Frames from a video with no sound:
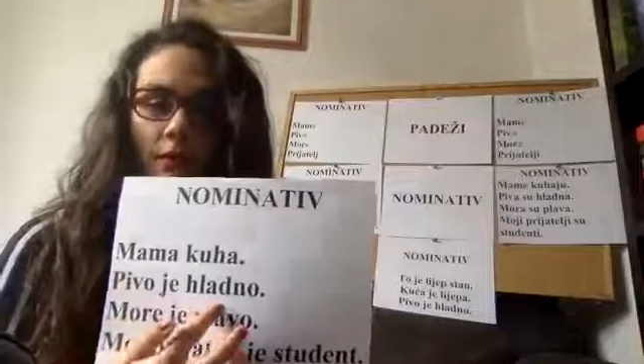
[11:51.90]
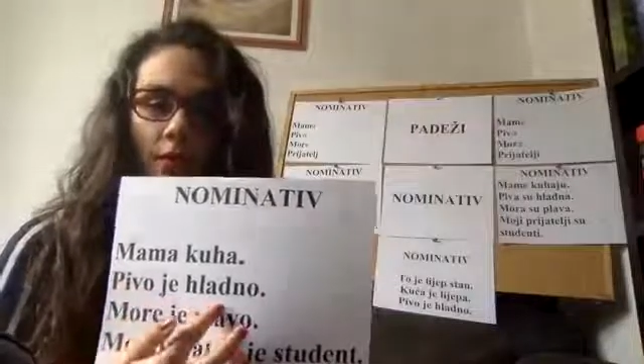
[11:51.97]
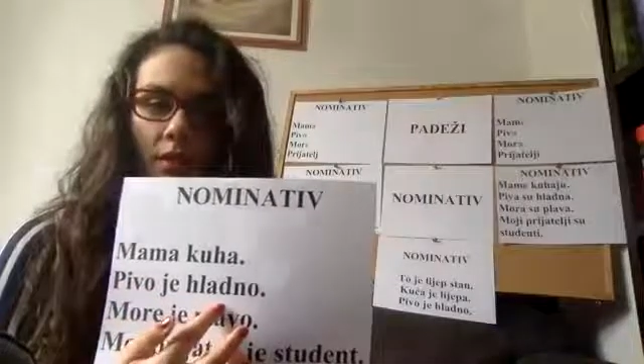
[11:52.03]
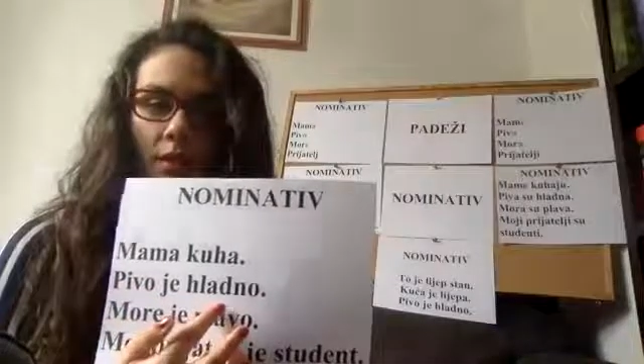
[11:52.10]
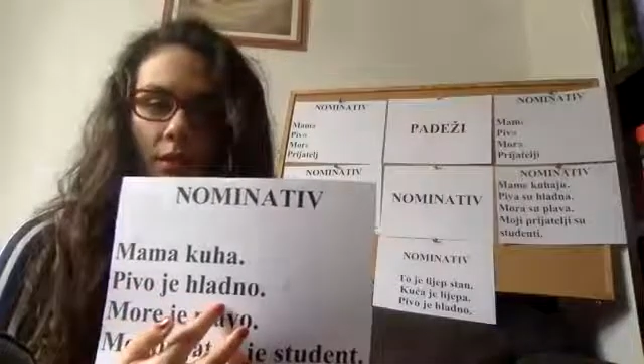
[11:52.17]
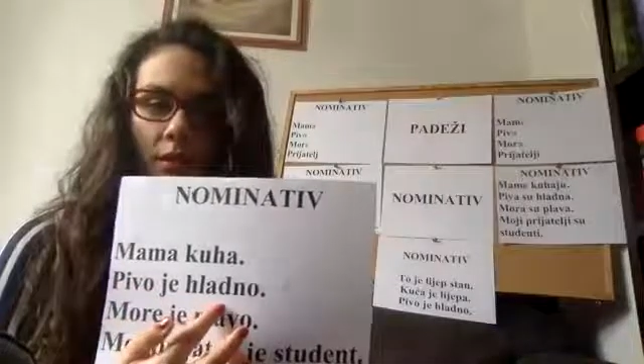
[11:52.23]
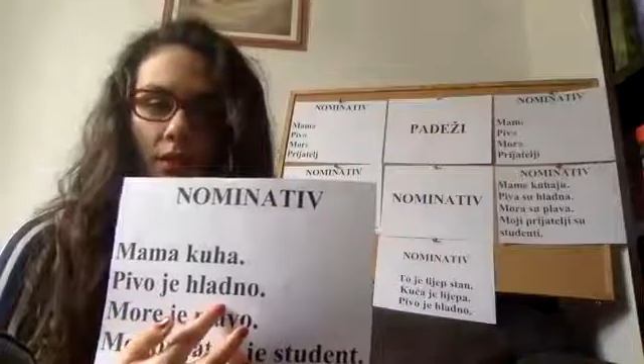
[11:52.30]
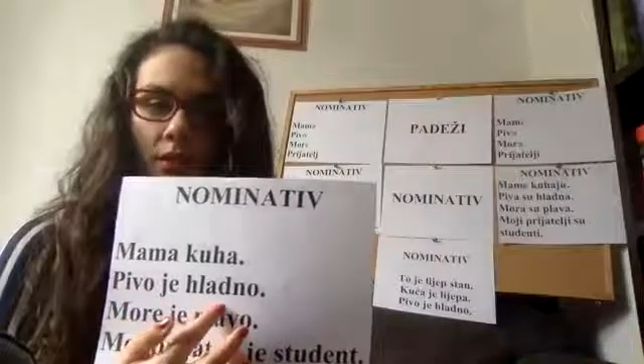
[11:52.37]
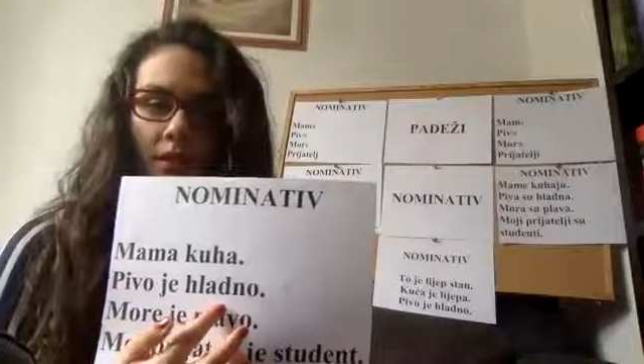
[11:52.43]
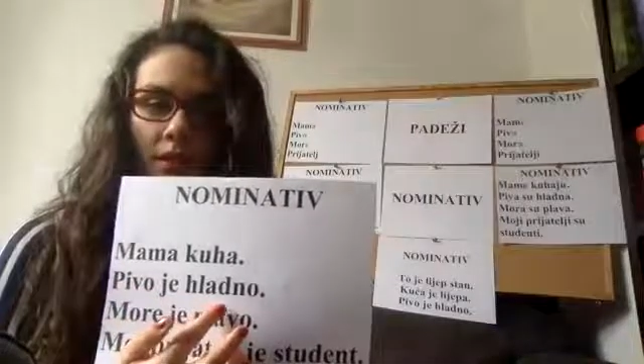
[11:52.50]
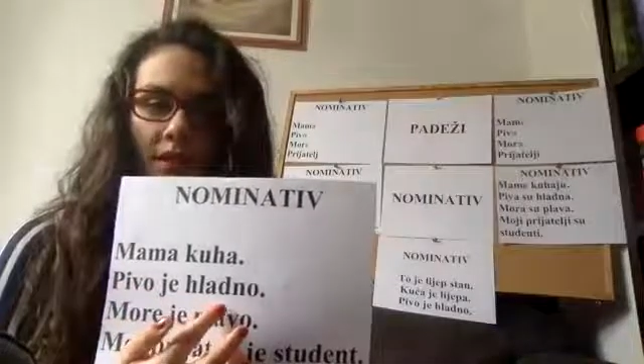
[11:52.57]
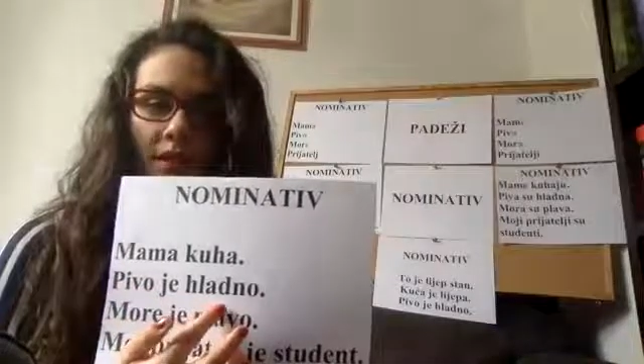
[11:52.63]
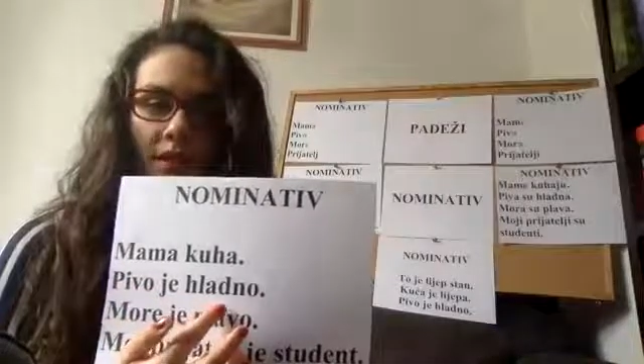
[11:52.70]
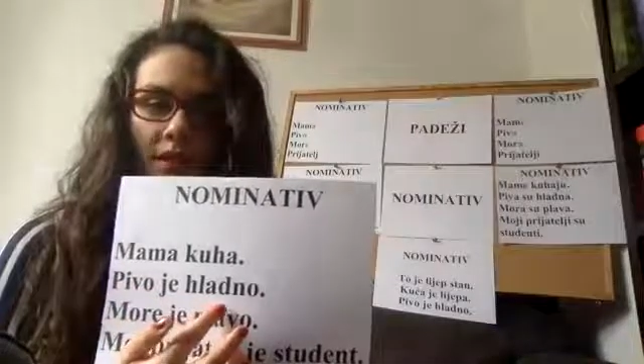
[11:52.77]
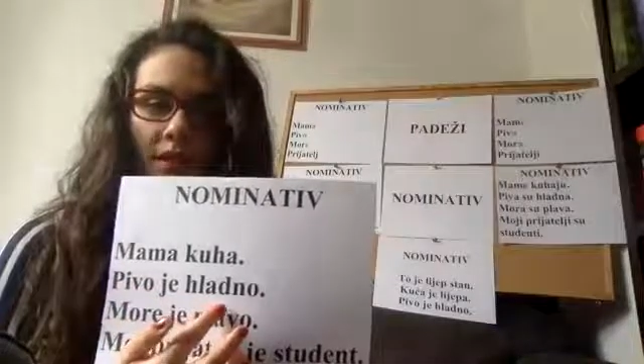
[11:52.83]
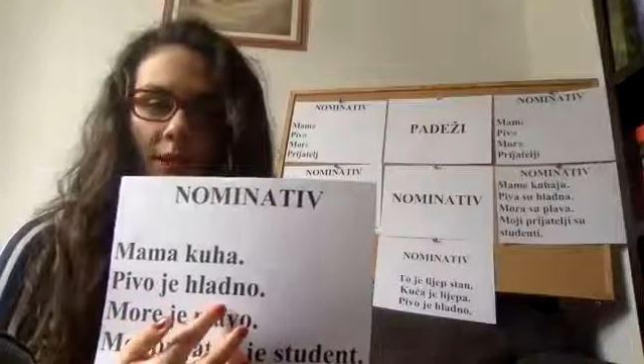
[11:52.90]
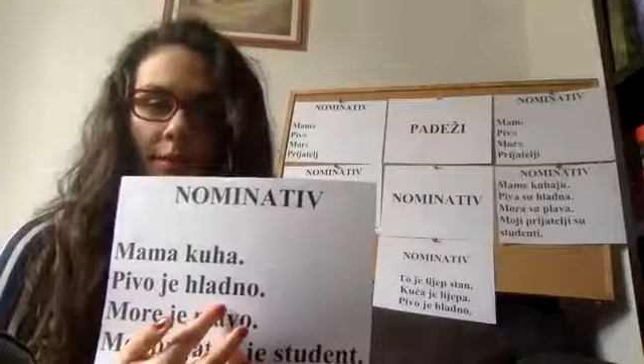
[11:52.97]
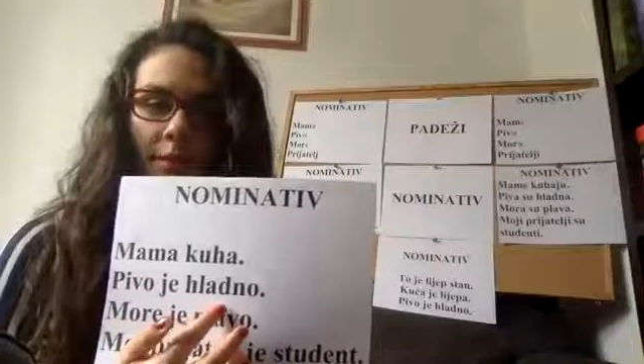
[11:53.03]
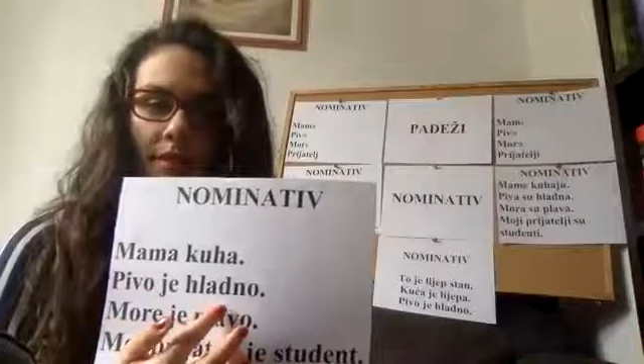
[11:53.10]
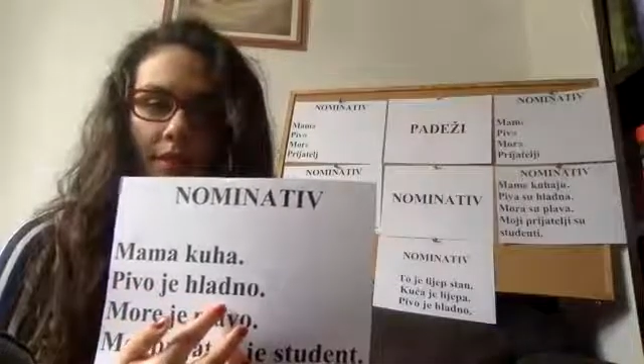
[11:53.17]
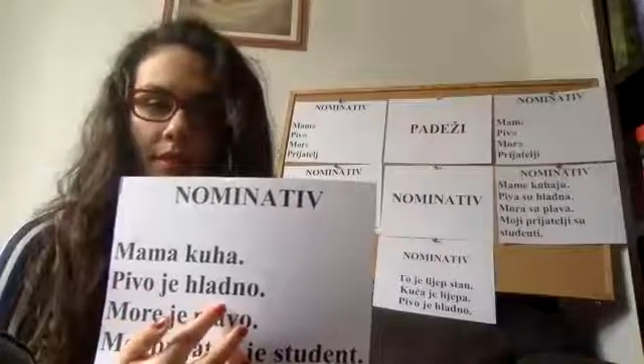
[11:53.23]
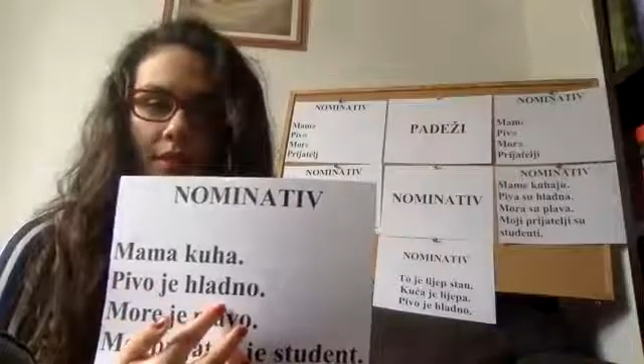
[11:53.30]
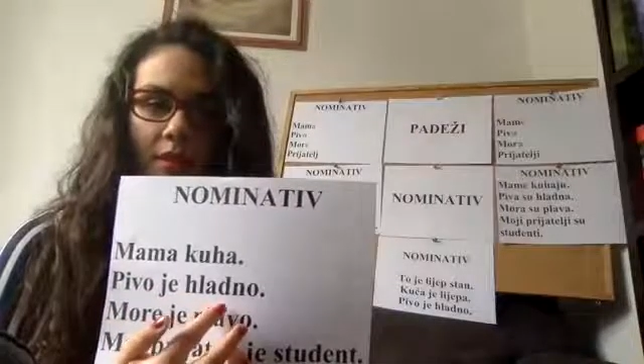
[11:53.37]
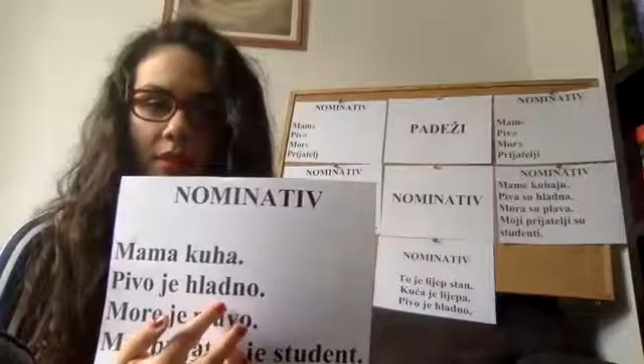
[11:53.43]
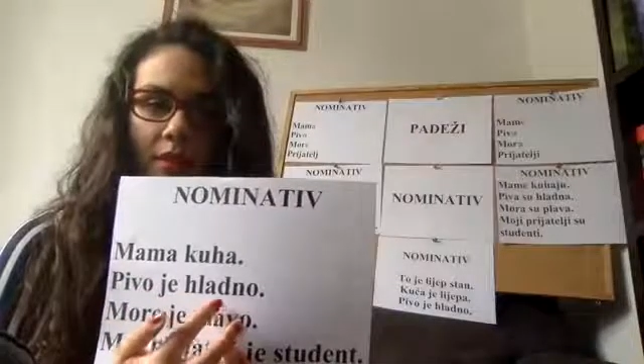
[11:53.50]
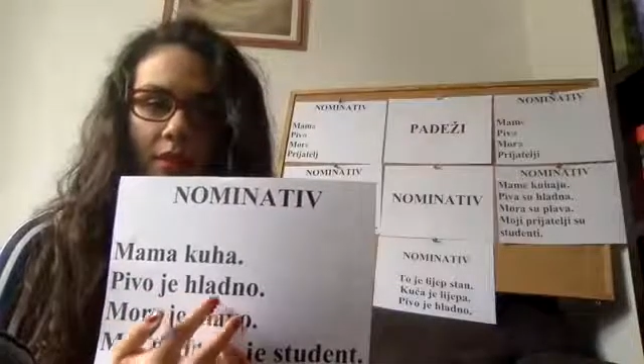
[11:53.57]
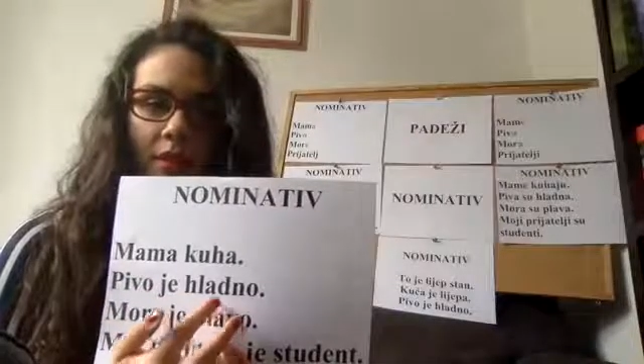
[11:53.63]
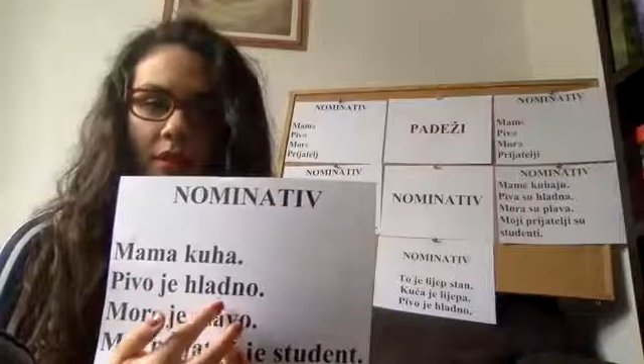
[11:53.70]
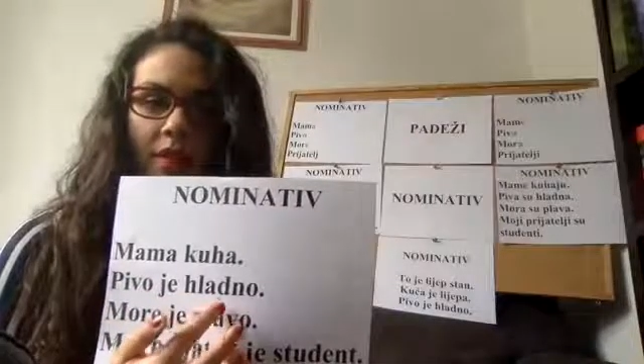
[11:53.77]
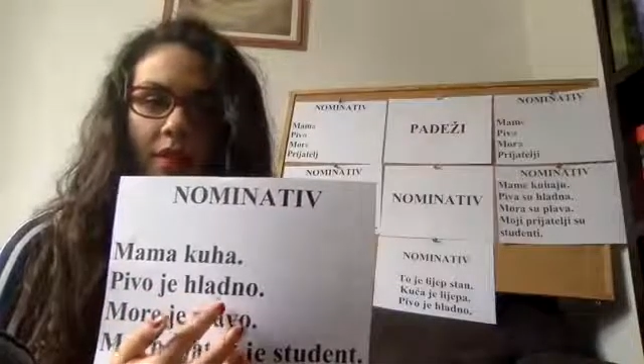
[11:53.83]
the word
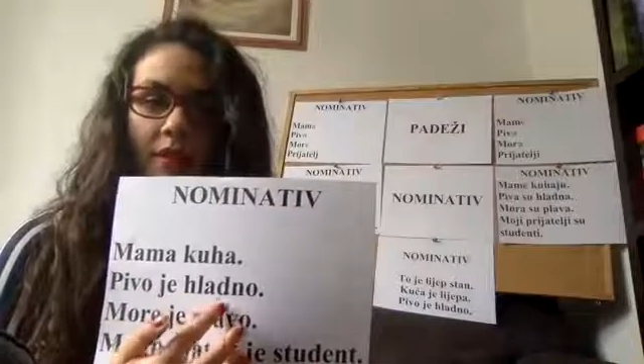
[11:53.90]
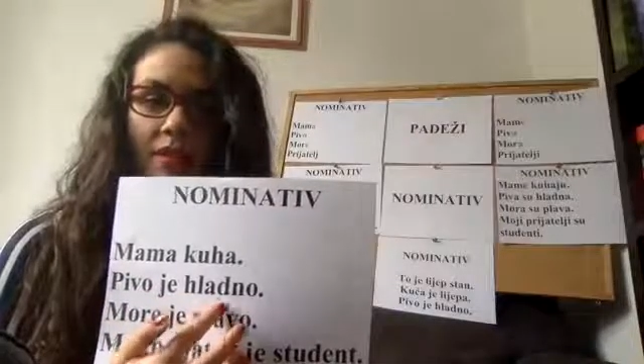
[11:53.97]
that